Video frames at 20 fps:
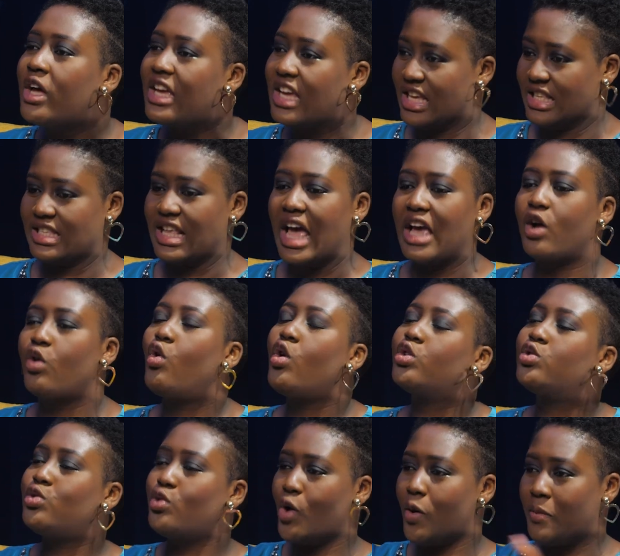It's like, go
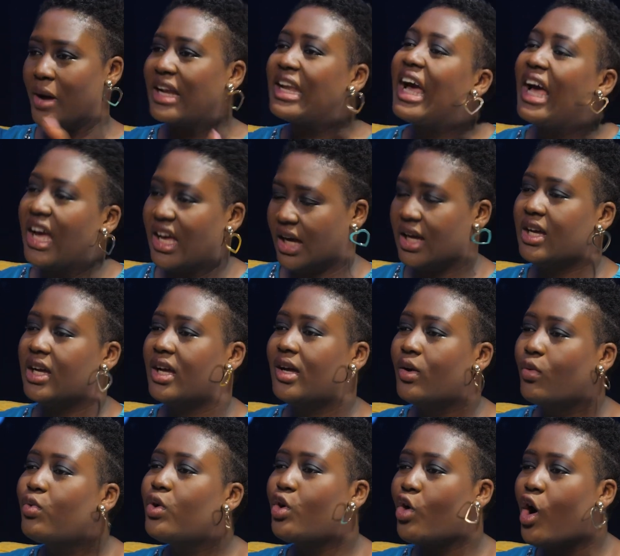to your mother.
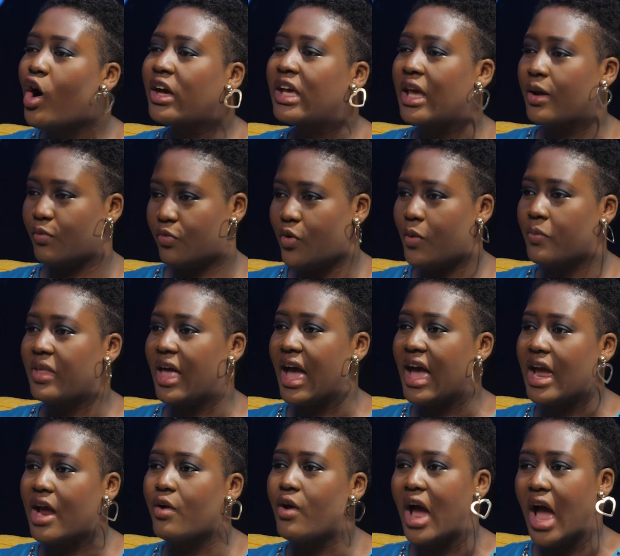We all came from
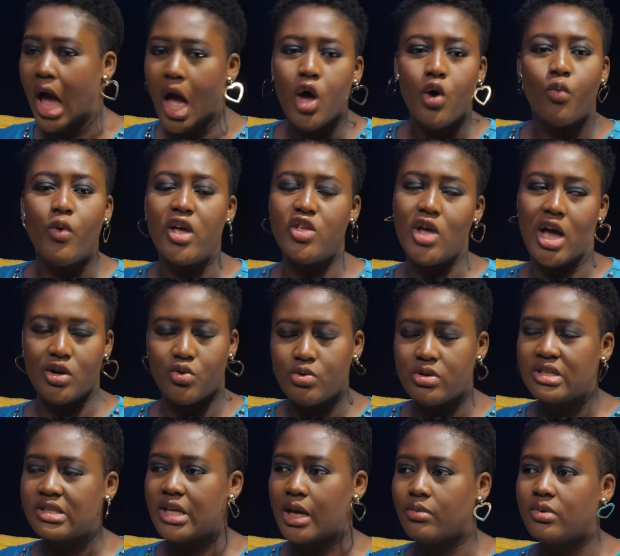that era. When you're
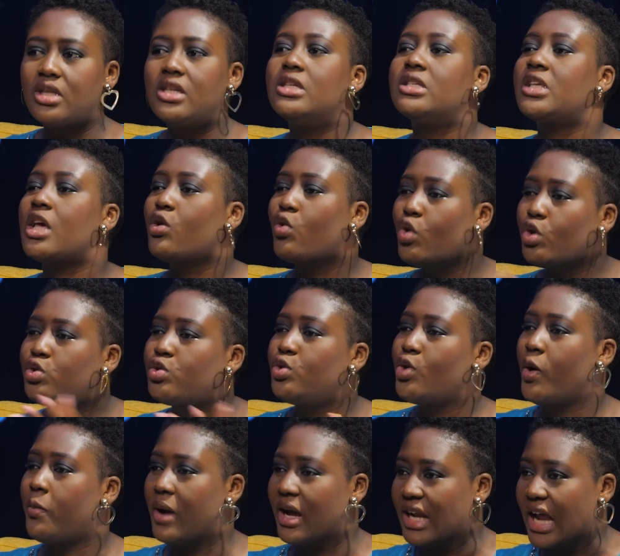doing something, they say go to
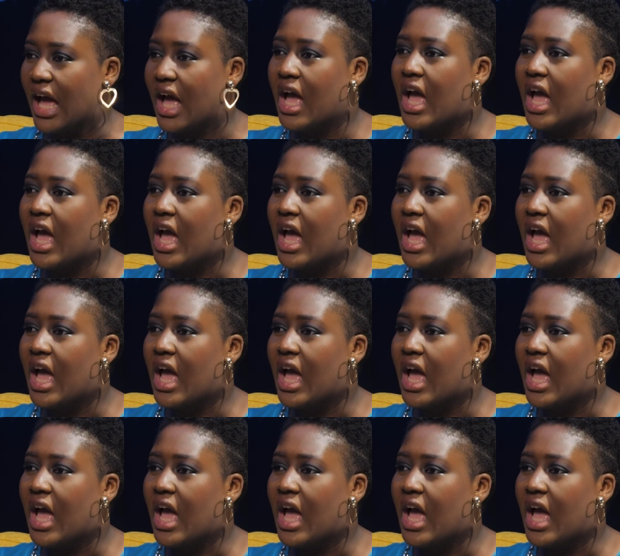your mother.